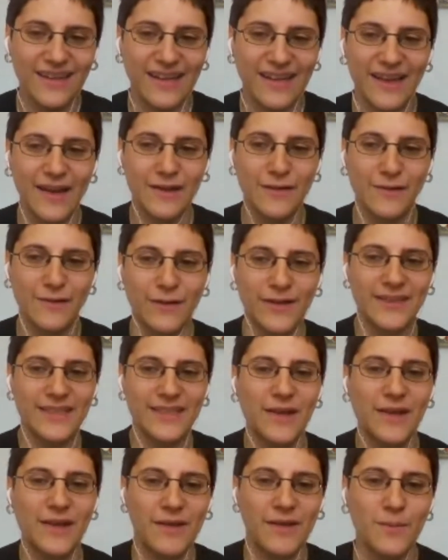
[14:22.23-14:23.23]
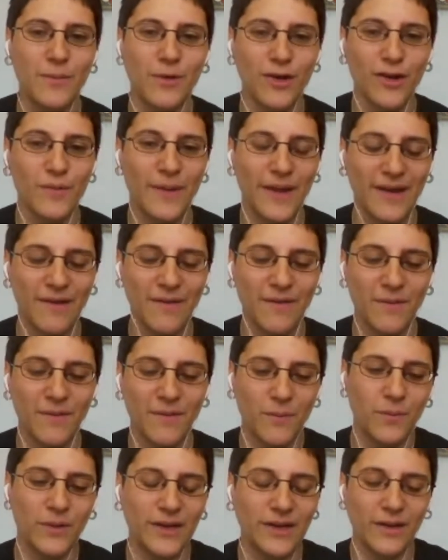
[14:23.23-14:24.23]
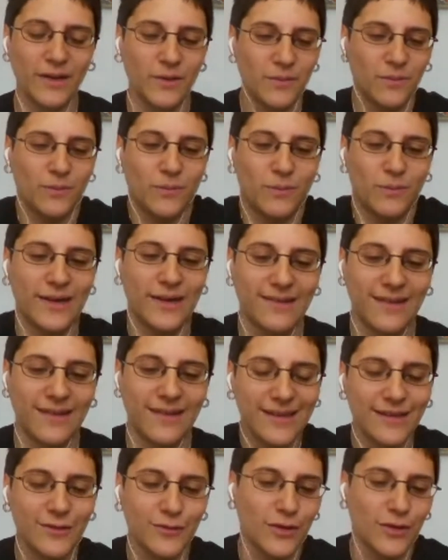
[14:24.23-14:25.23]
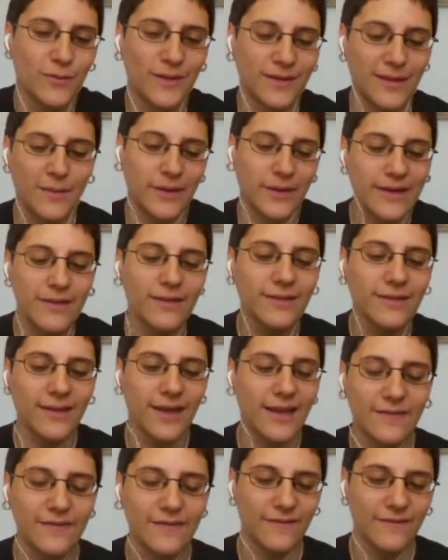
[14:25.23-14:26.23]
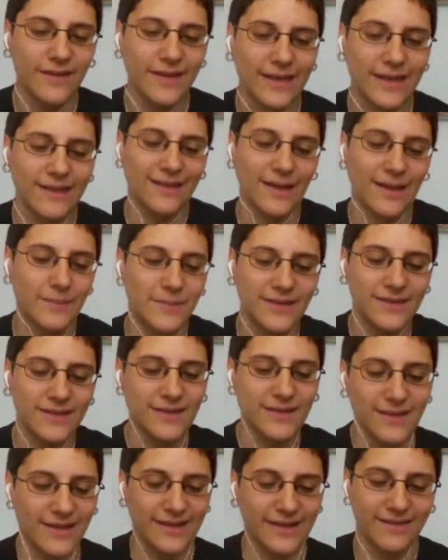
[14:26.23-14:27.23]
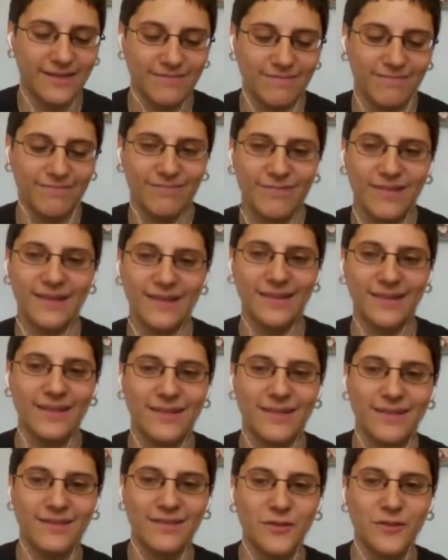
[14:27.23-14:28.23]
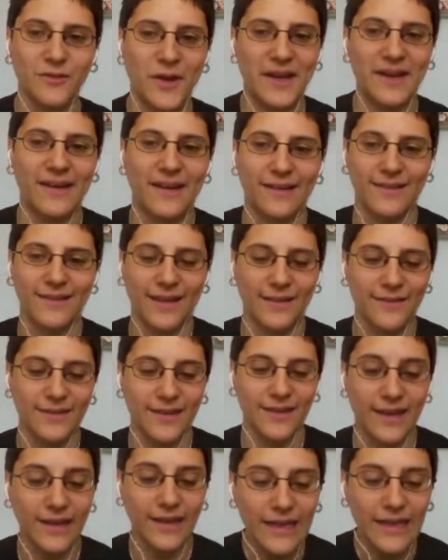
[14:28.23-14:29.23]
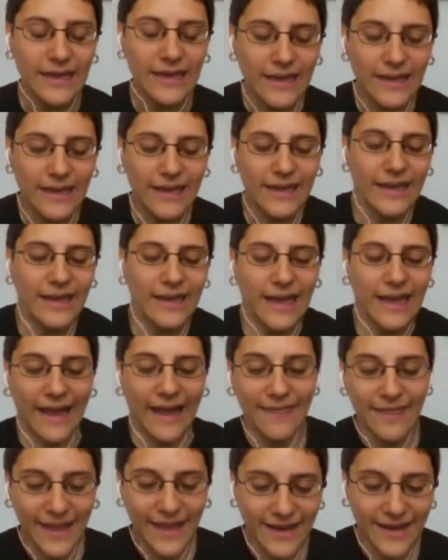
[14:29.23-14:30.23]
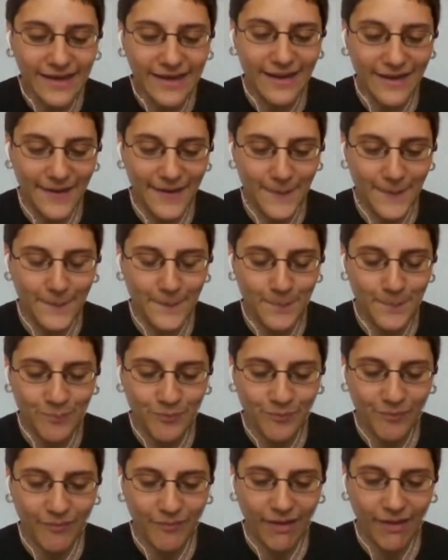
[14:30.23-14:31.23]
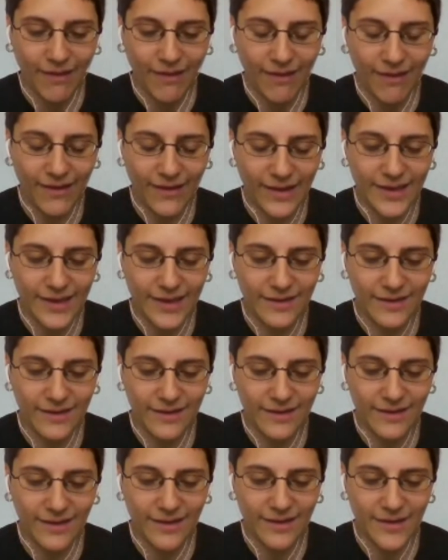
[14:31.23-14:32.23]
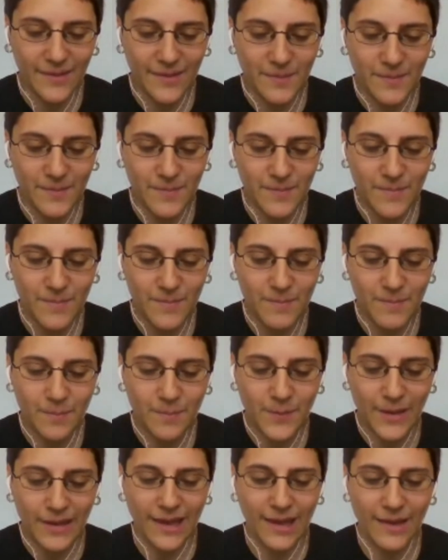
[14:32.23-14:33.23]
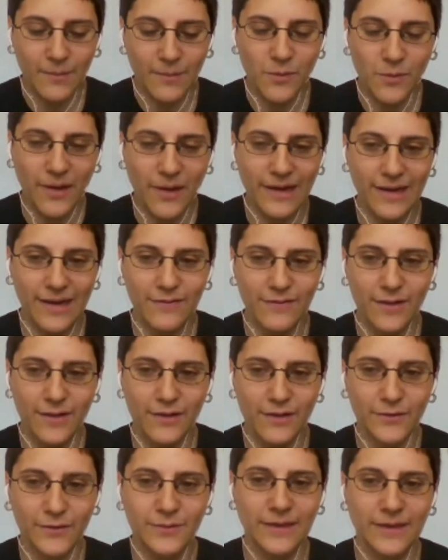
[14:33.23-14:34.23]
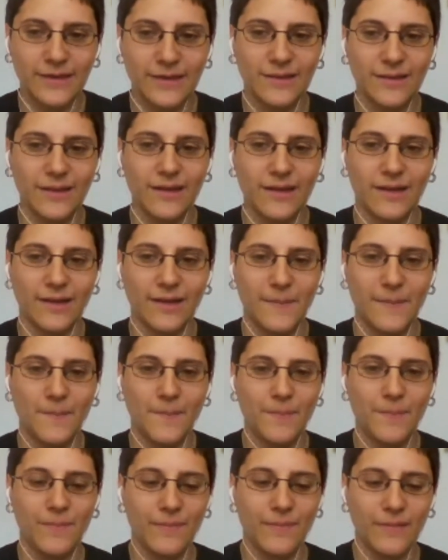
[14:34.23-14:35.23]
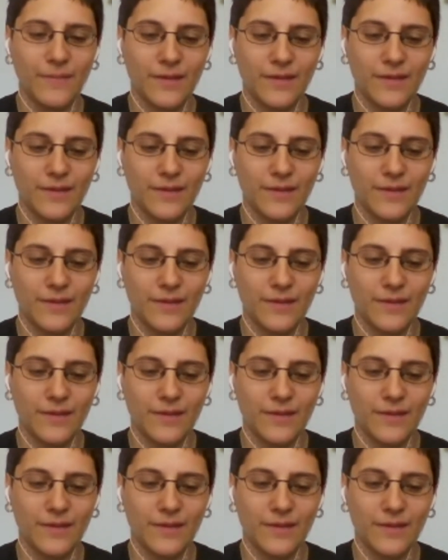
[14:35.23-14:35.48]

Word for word: like kind of want to know any more about you know what exactly is wrong with it. But I just kind of like accepted that like this is quite a nice lifestyle. And then um, I um, became quite involved with um,